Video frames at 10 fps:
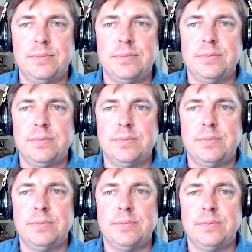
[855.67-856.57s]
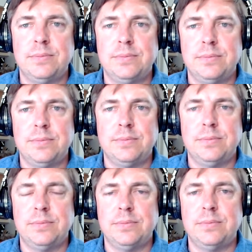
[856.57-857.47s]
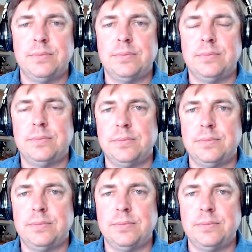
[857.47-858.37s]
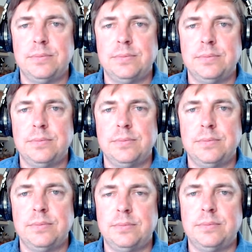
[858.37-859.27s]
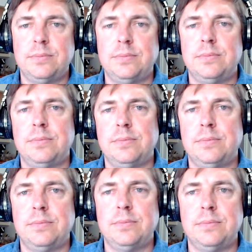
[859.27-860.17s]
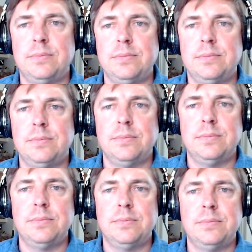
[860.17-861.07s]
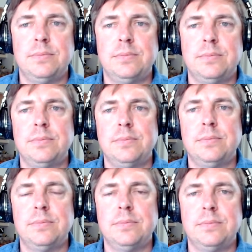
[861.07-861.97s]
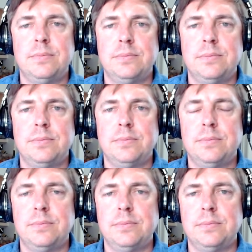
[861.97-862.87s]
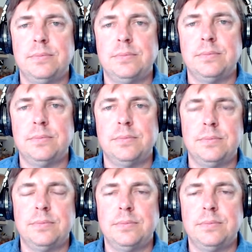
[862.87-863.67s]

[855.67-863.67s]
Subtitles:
This person isn't speaking.